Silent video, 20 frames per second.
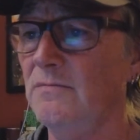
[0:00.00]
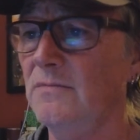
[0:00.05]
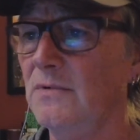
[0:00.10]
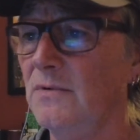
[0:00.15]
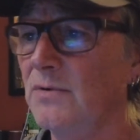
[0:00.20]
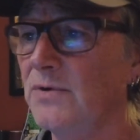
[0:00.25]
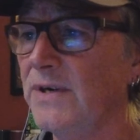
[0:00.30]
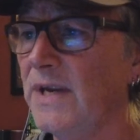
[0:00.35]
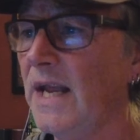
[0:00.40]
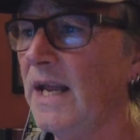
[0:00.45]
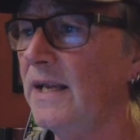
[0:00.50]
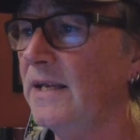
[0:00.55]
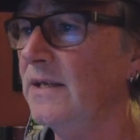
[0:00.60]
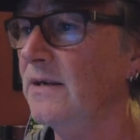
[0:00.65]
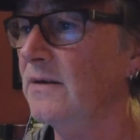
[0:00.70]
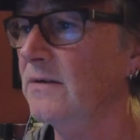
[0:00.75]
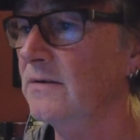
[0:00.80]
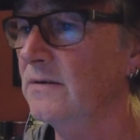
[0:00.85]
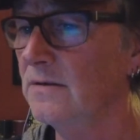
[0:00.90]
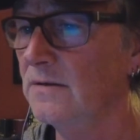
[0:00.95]
on net here
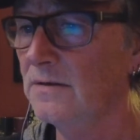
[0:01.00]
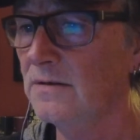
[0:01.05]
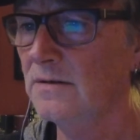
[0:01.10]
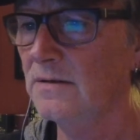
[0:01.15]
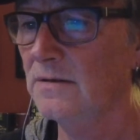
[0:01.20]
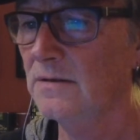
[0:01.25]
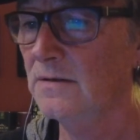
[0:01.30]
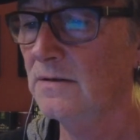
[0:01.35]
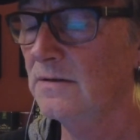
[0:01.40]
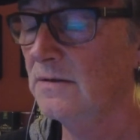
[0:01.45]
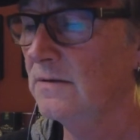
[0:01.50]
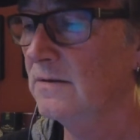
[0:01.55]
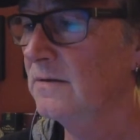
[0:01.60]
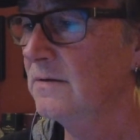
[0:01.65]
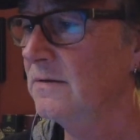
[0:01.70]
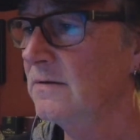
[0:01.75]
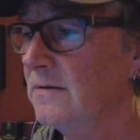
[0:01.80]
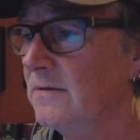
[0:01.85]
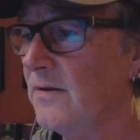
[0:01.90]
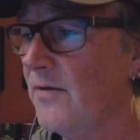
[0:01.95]

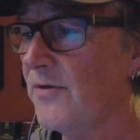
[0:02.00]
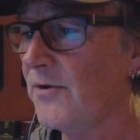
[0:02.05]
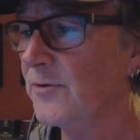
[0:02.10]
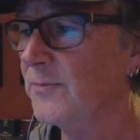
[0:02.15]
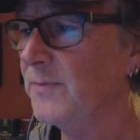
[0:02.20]
in the third